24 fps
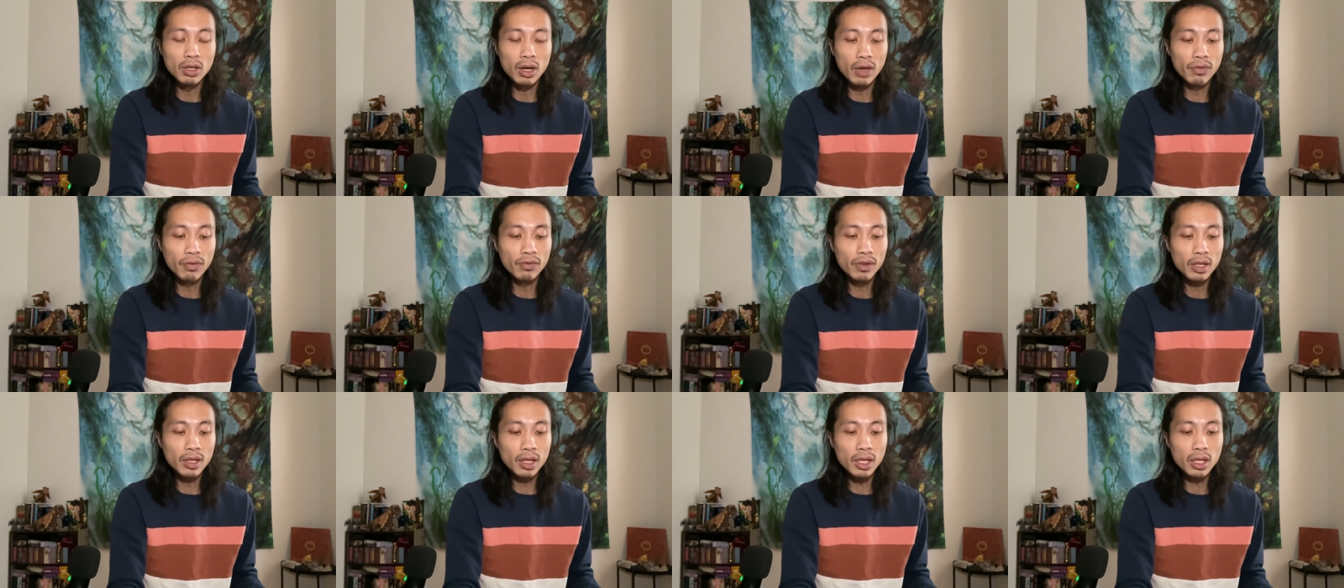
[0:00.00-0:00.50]
I
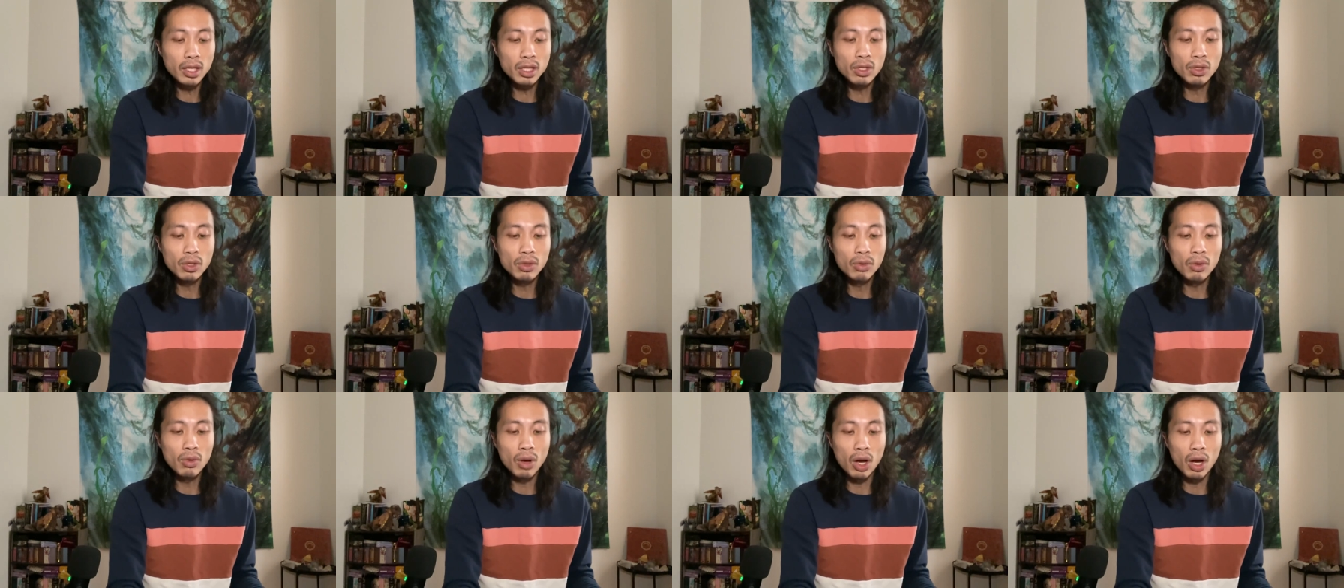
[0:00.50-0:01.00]
feel like
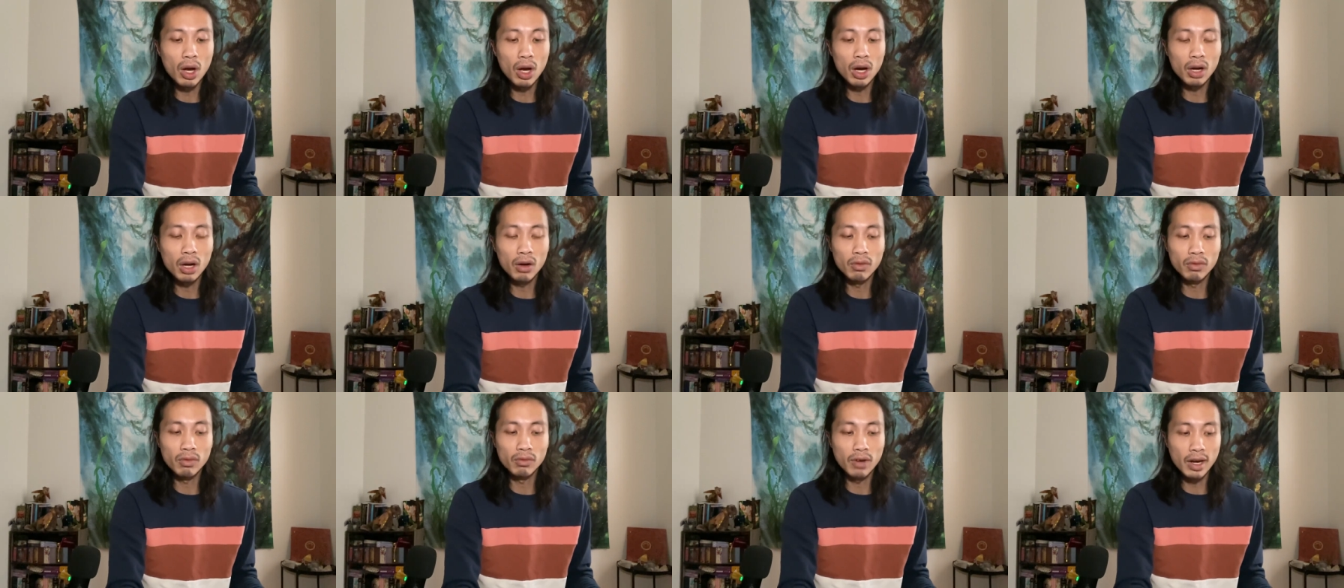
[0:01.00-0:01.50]
you
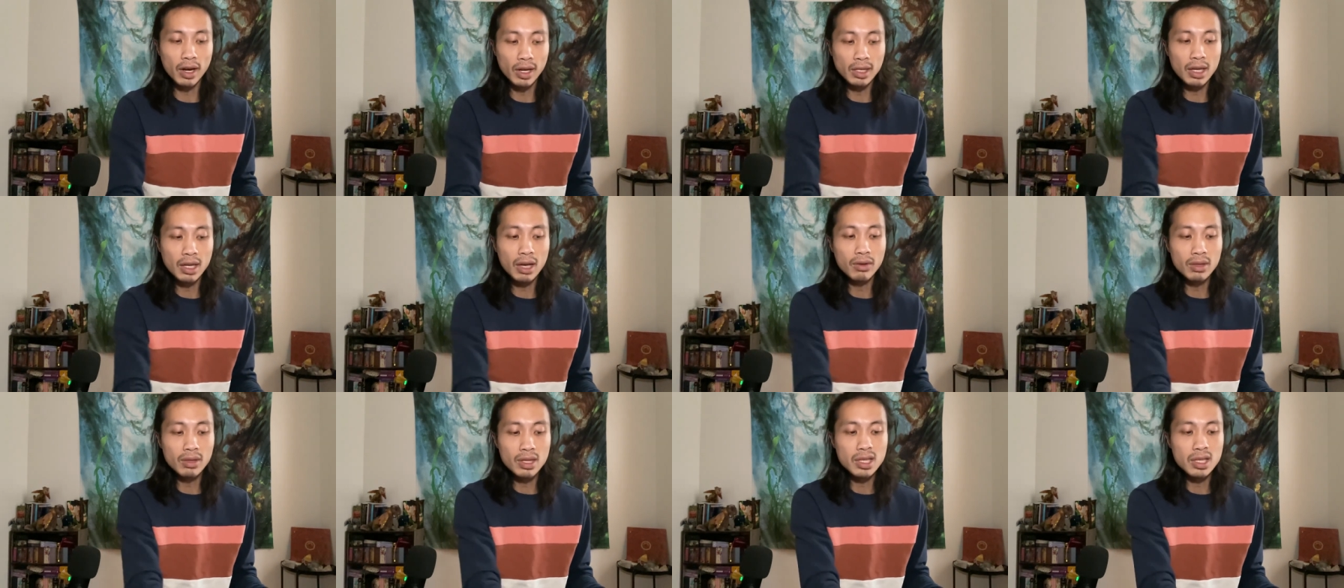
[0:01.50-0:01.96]
are right now in